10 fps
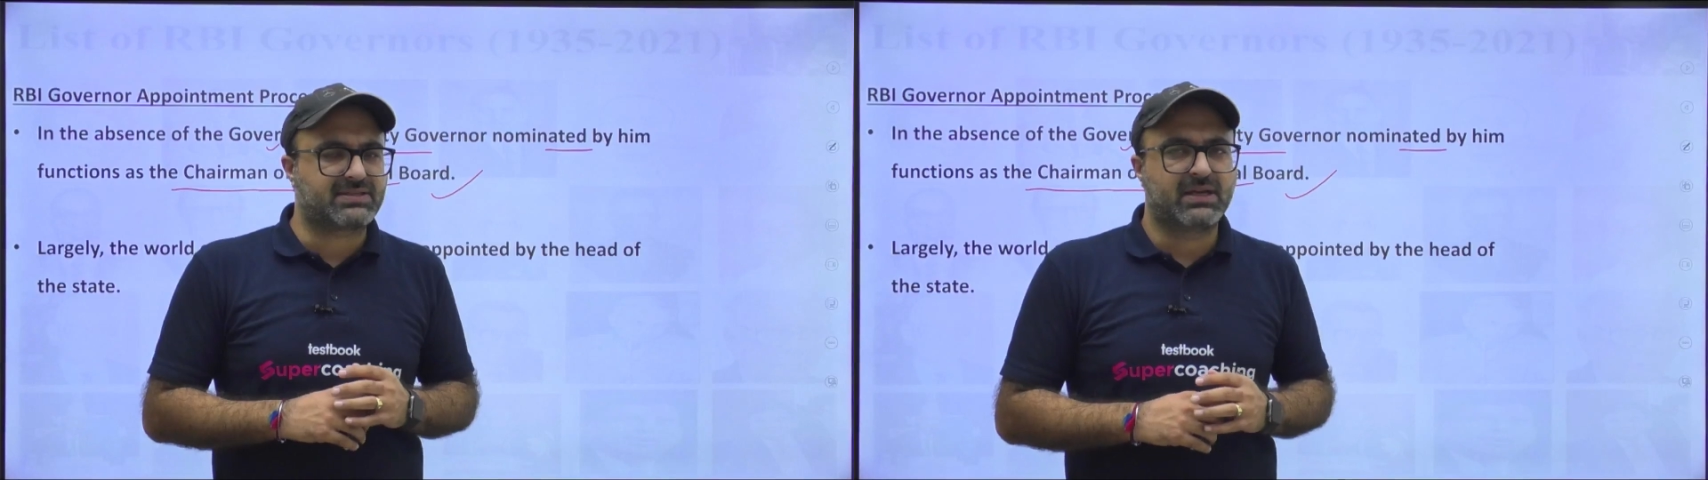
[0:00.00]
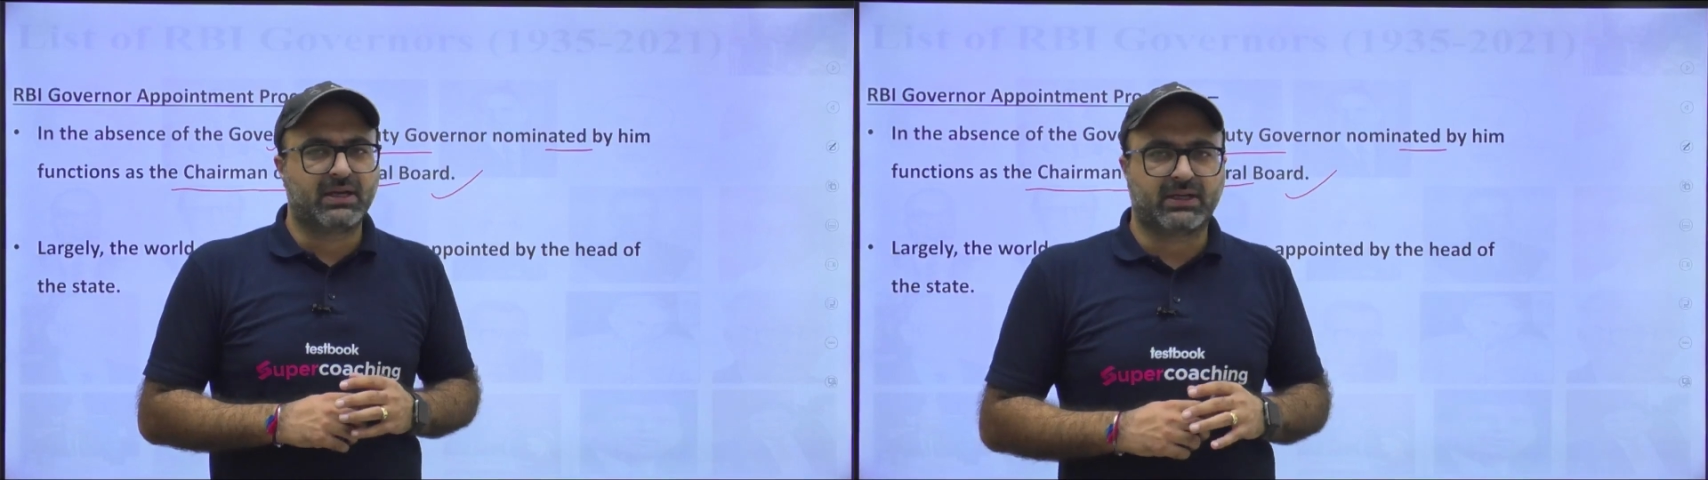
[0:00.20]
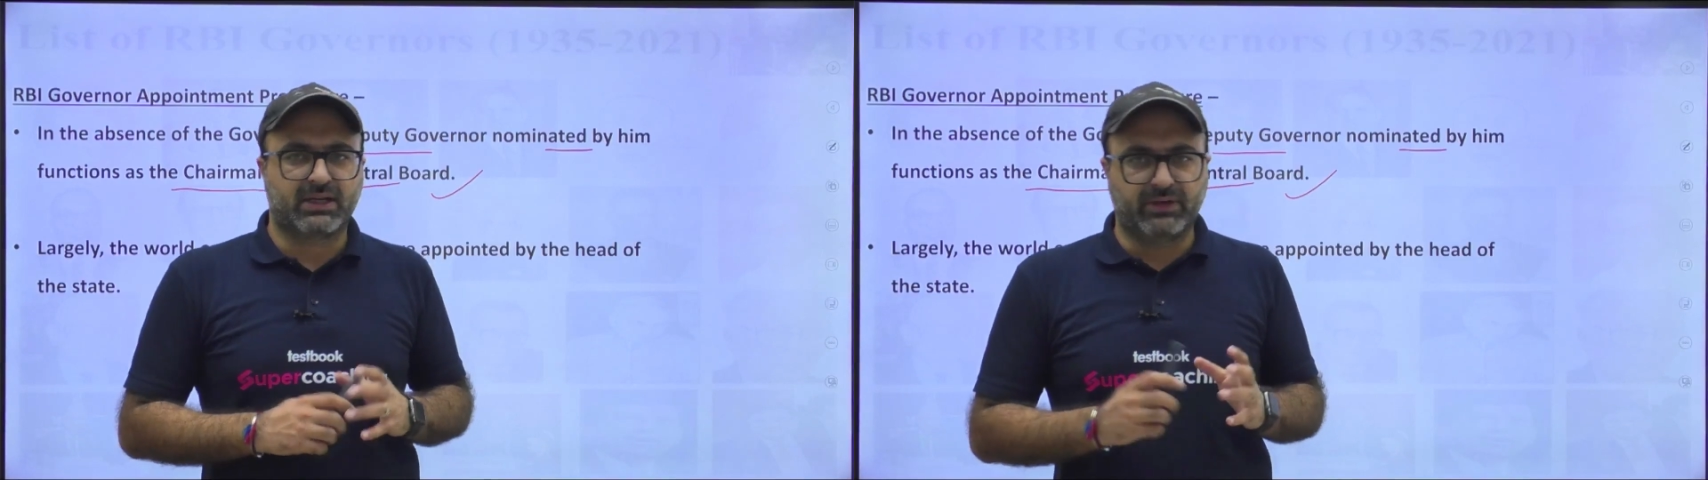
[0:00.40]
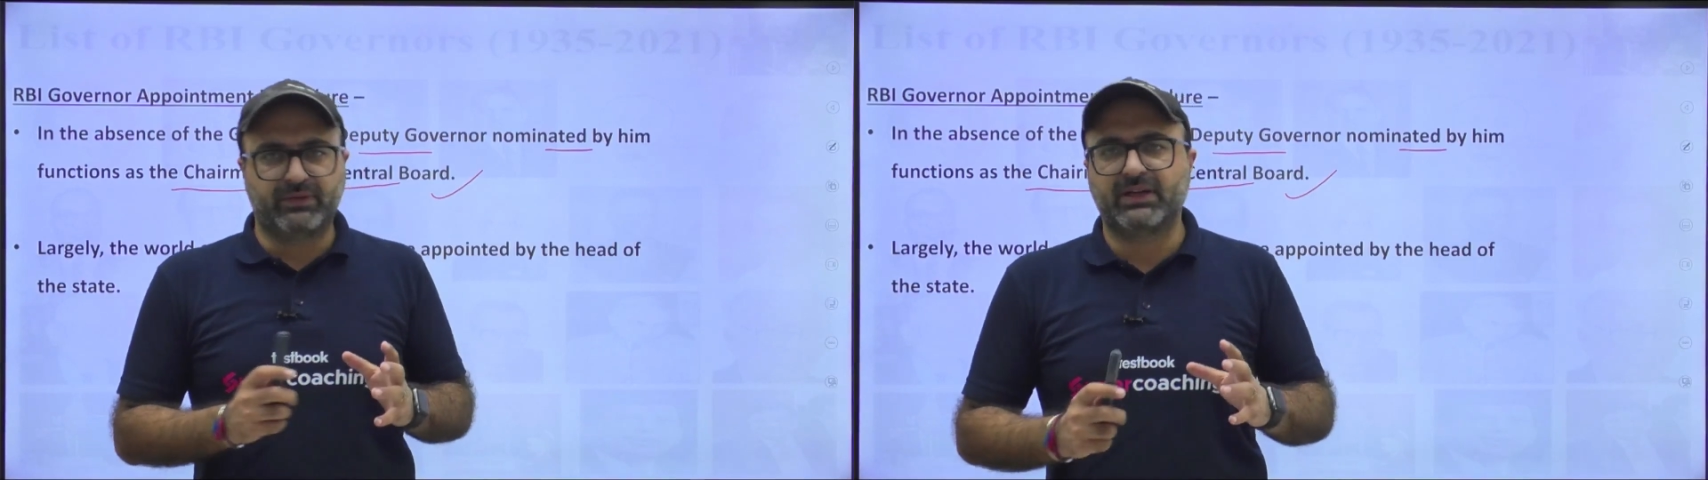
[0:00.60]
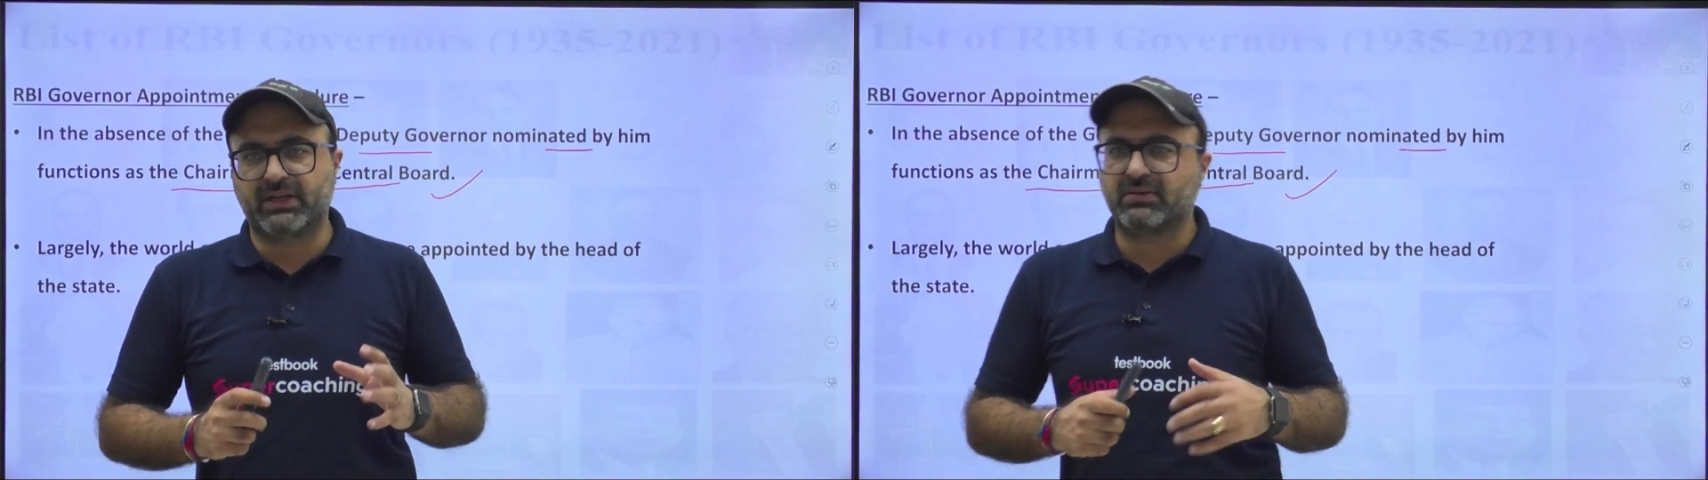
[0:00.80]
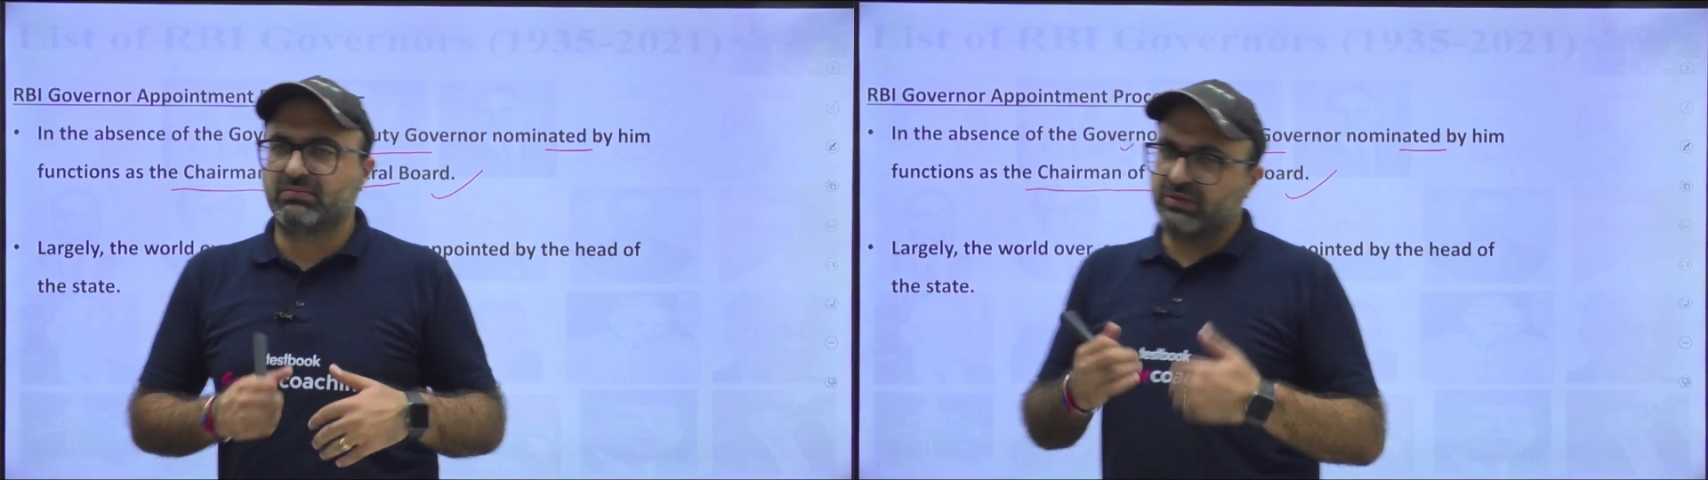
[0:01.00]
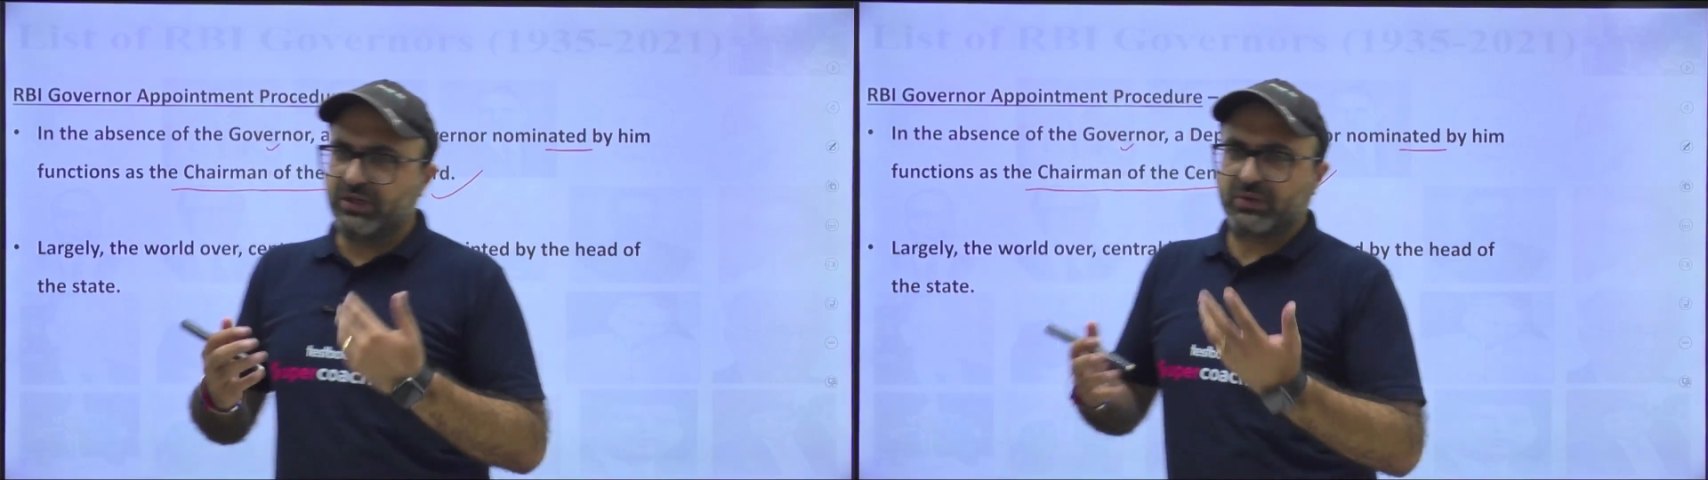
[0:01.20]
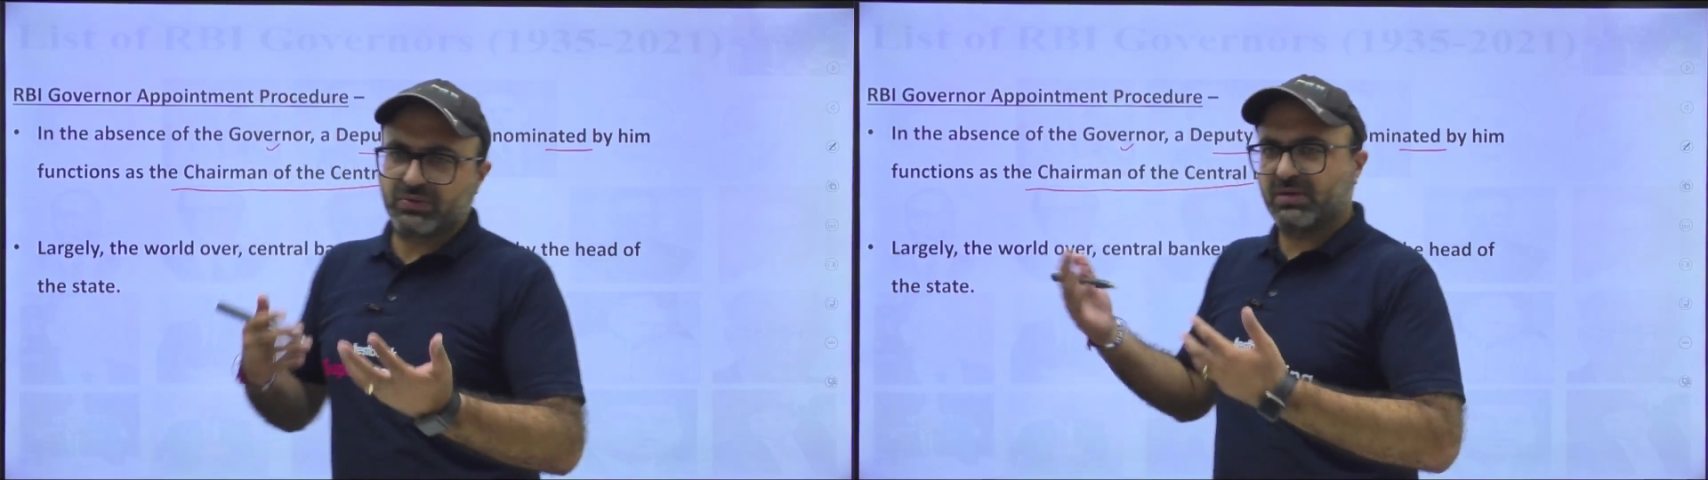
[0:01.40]
governor due to
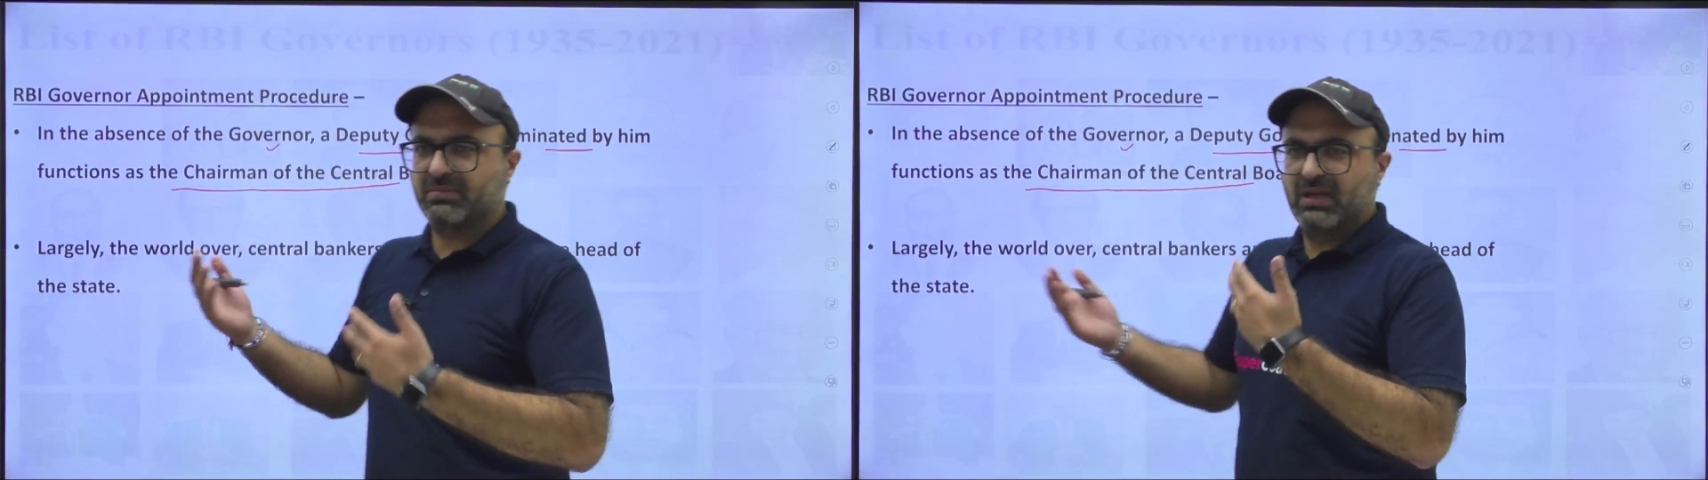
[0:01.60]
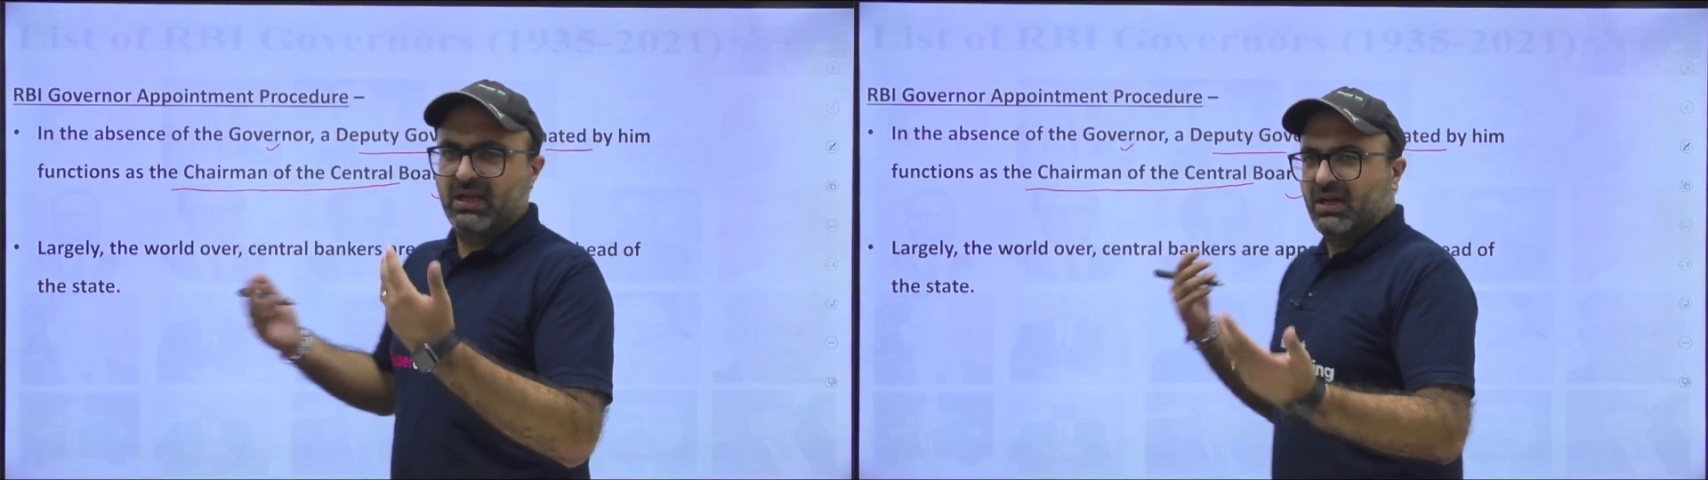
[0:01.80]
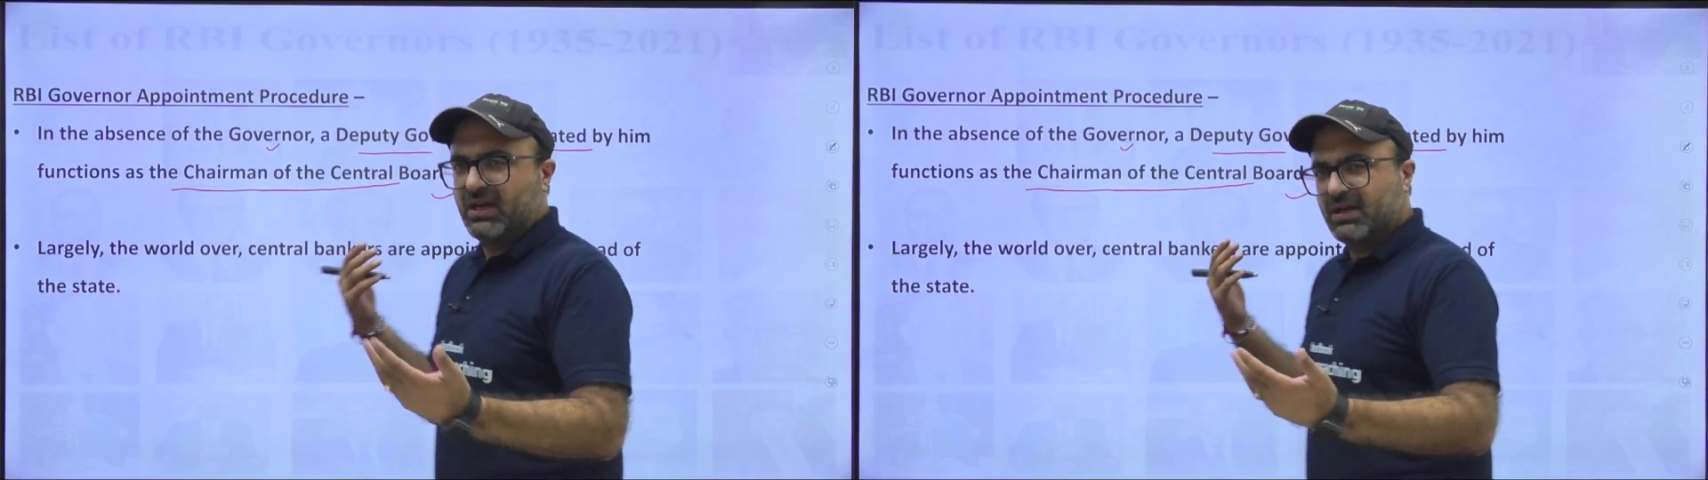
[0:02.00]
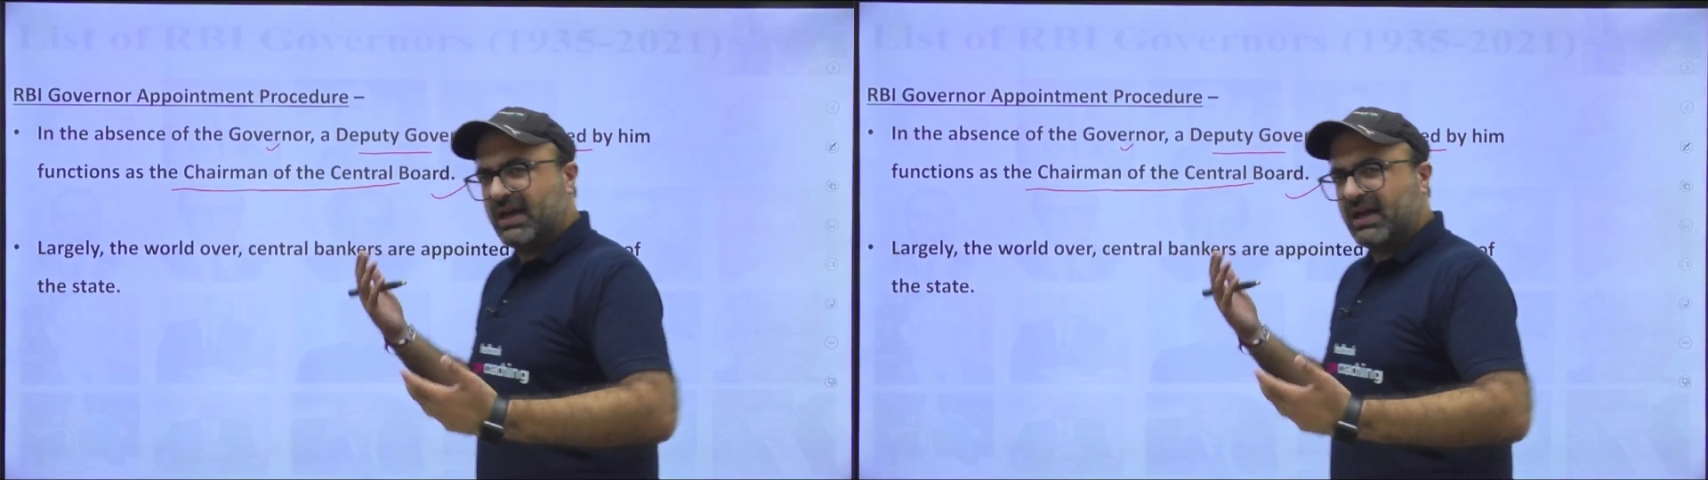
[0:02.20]
some I would